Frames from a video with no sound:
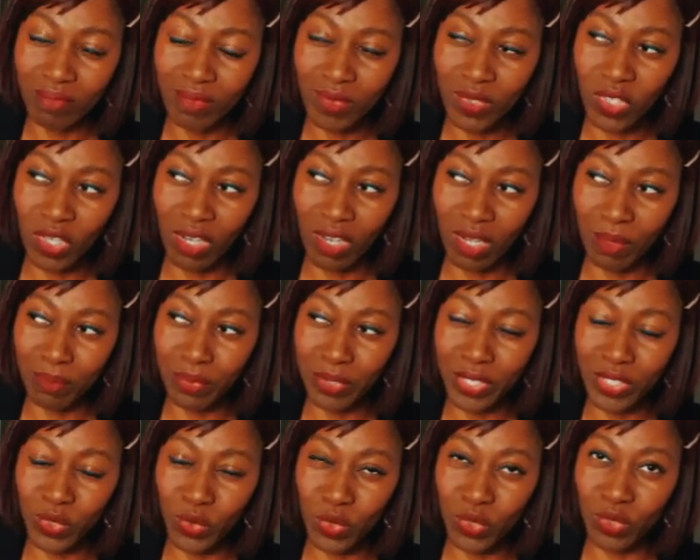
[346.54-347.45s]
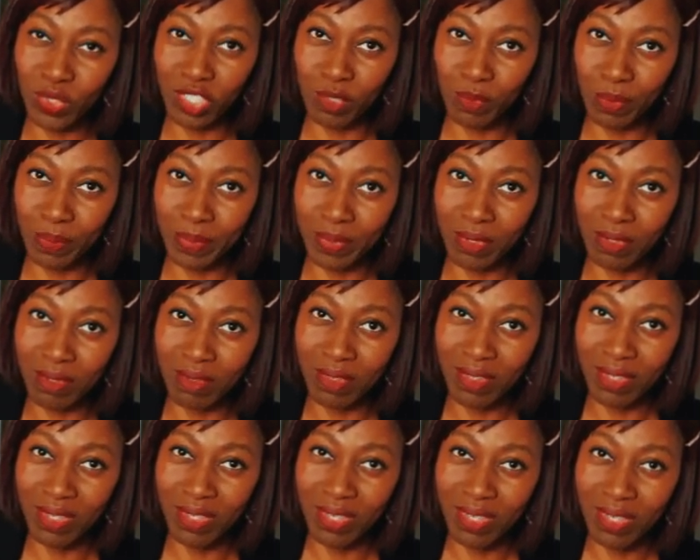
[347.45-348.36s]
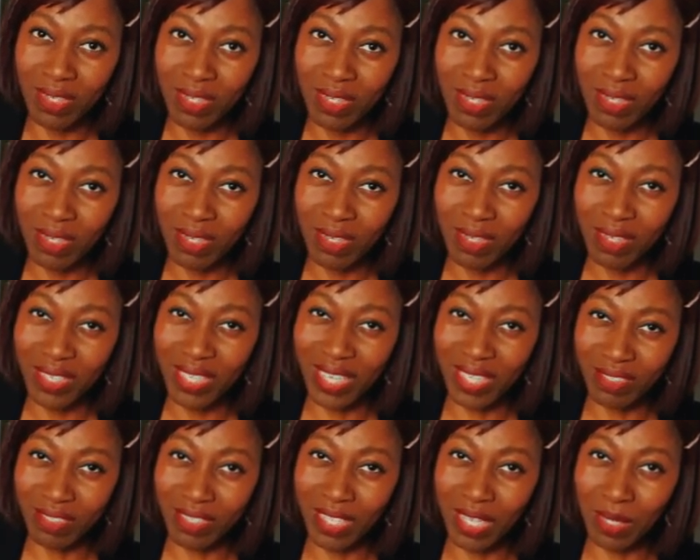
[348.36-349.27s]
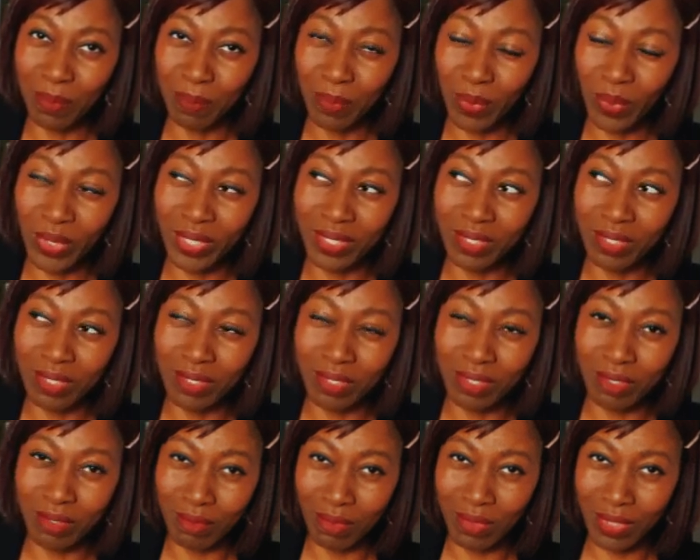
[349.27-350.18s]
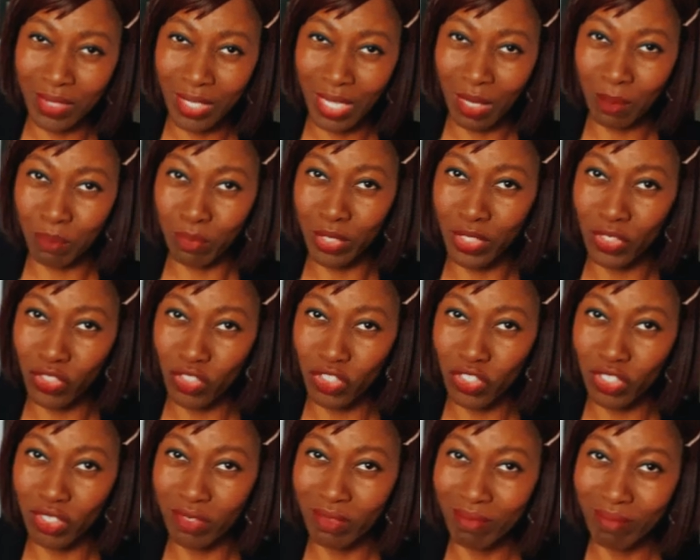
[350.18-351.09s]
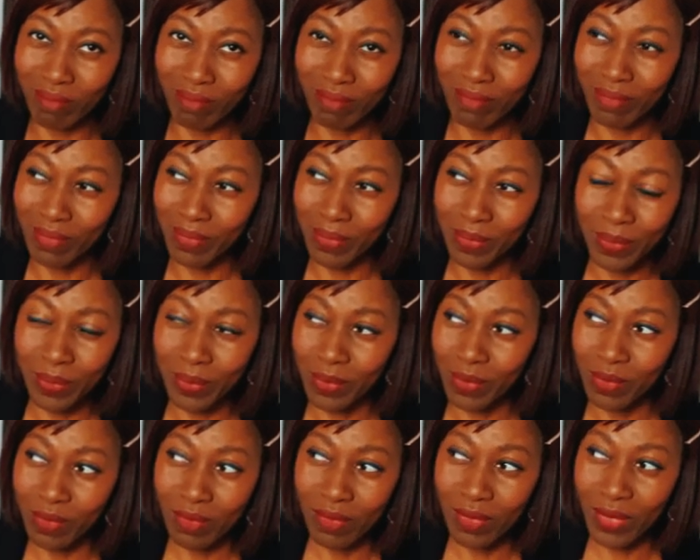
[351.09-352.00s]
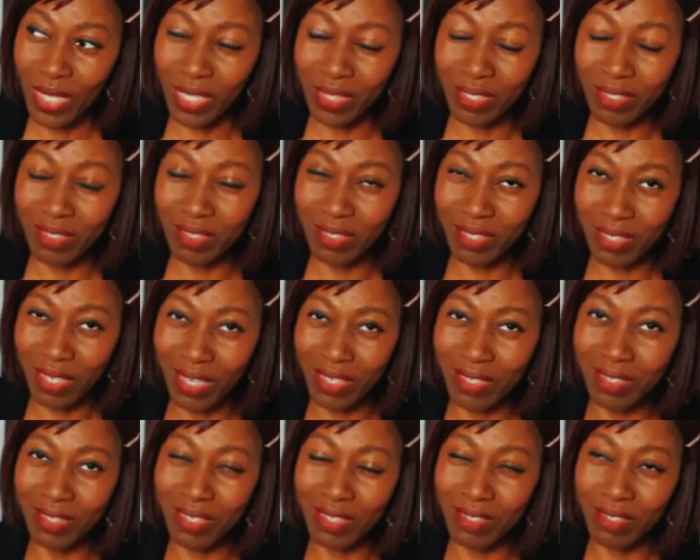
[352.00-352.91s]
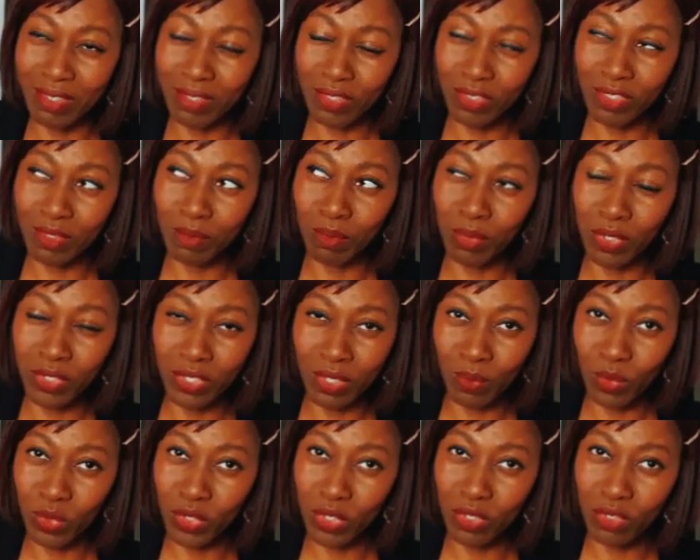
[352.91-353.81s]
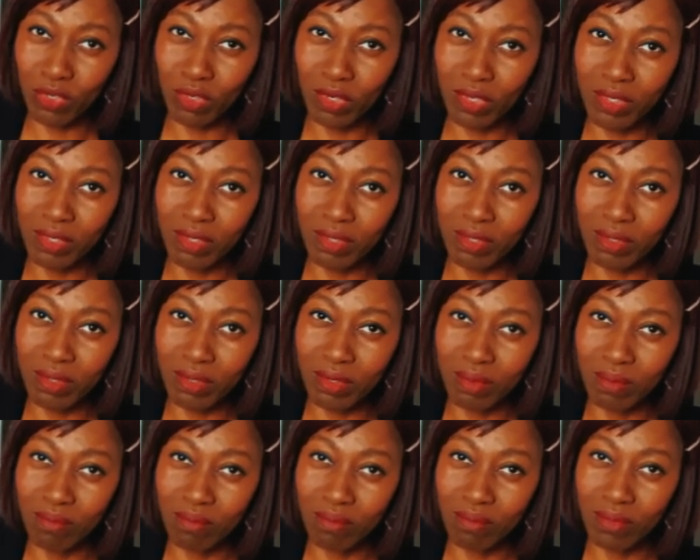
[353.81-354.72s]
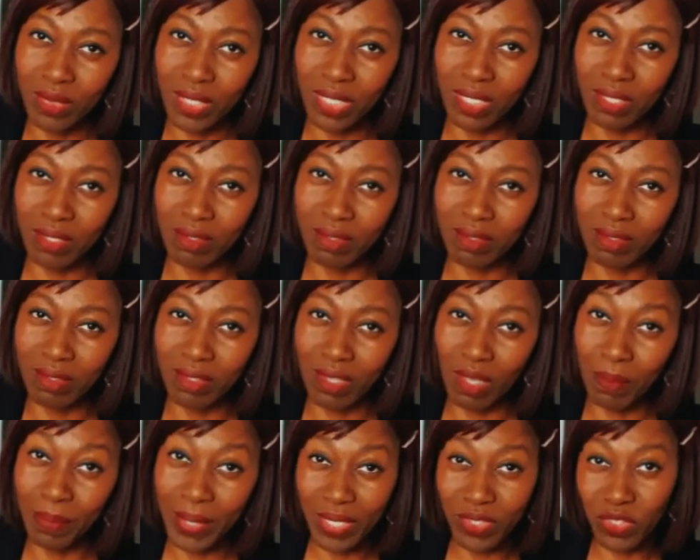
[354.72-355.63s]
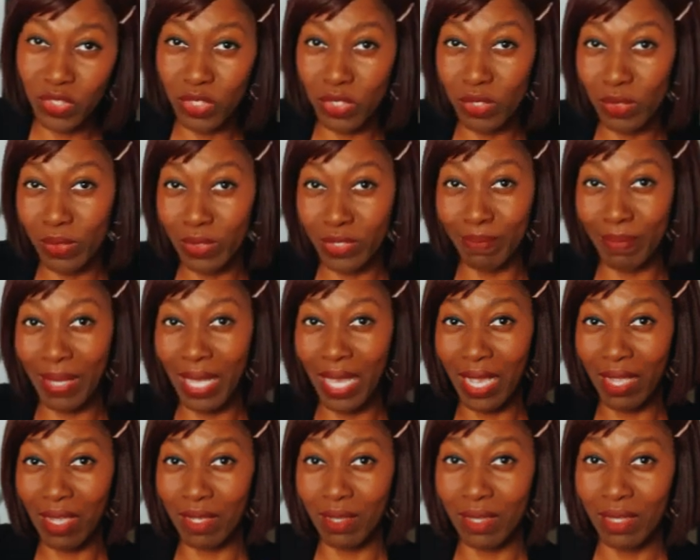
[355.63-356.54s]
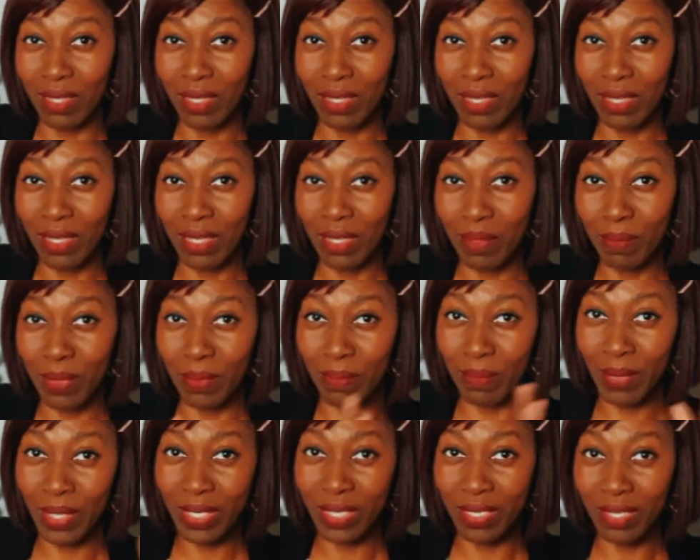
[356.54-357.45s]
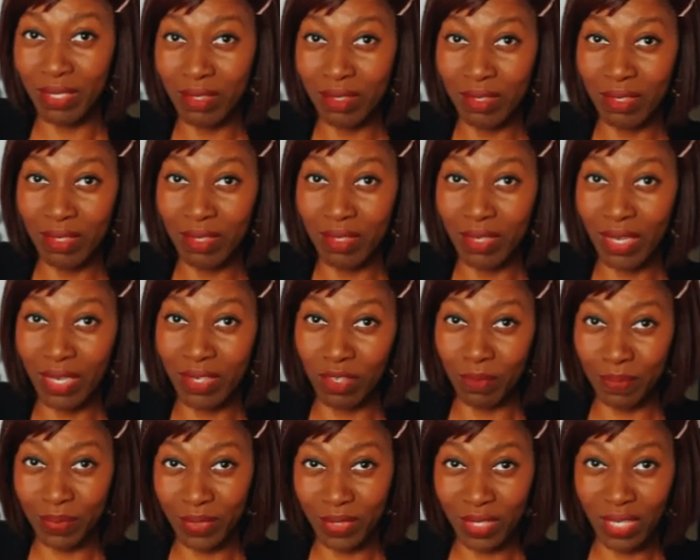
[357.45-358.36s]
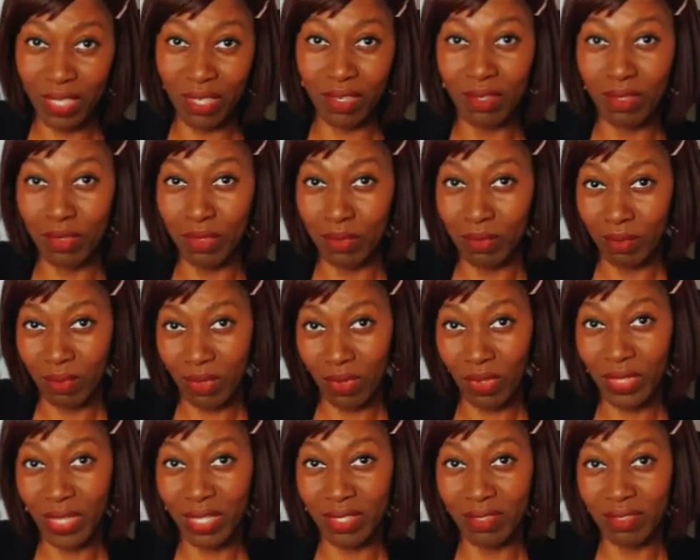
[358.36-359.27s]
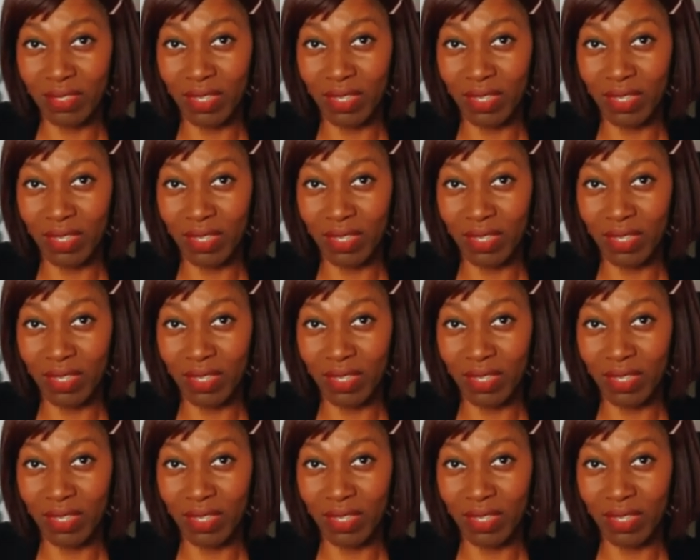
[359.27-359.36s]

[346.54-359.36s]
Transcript: Your heart breaks when you see people get to that point and to that bridge. And they decide, yeah, this is the bridge I'm going to cross. Because some get to cross back, but many end up staying on that